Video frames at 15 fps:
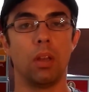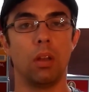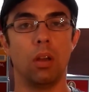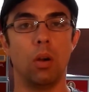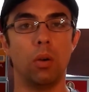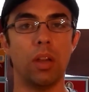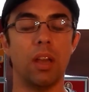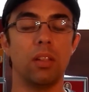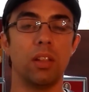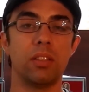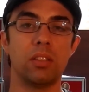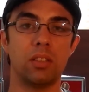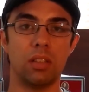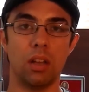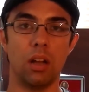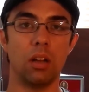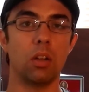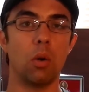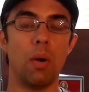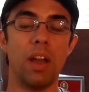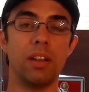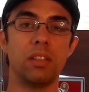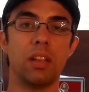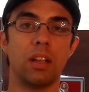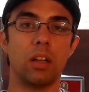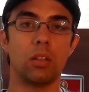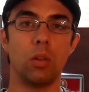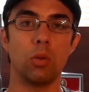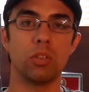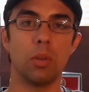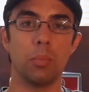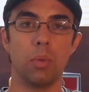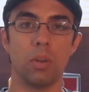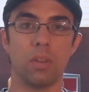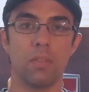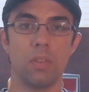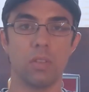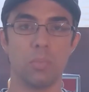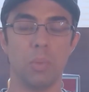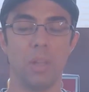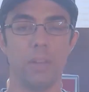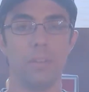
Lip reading: Okay, let's go ahead and take a close-up look at this blend.